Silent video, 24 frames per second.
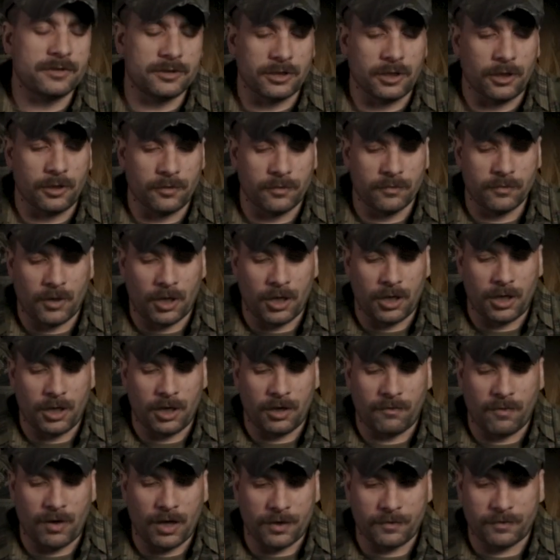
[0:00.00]
So
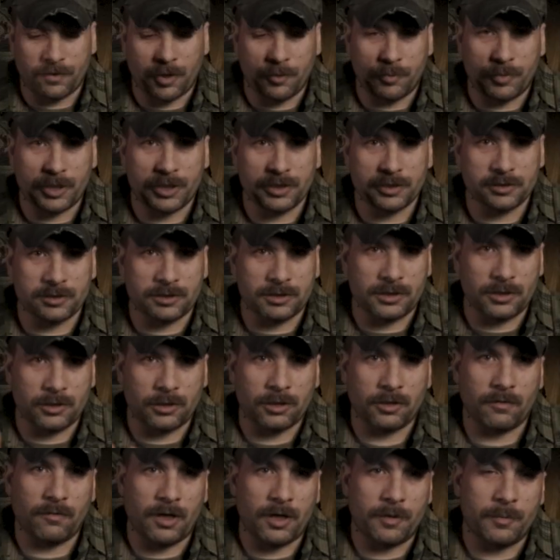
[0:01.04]
a lot of companies or
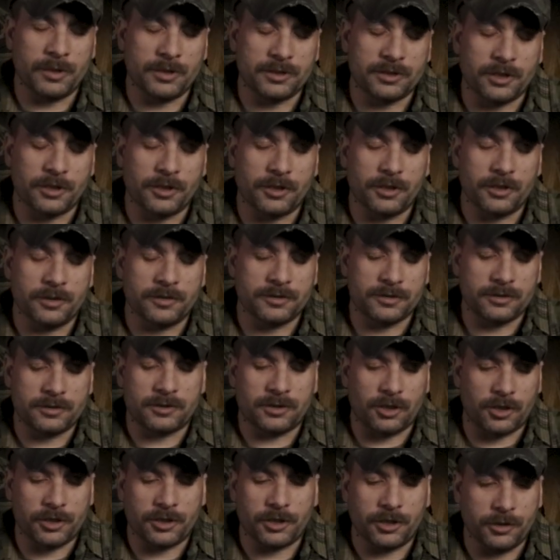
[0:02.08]
a lot of military is
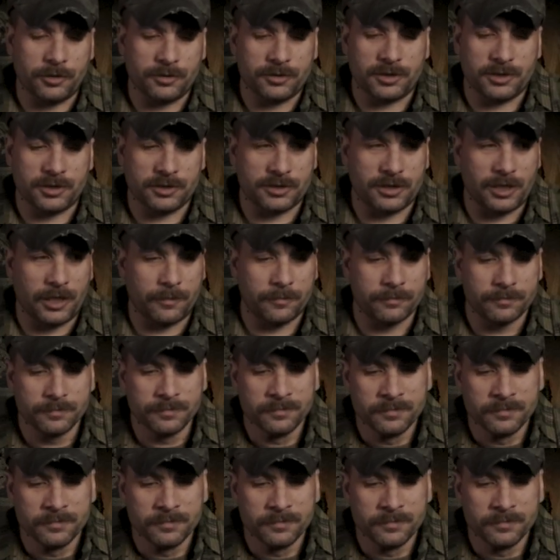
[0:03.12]
starting to use these now.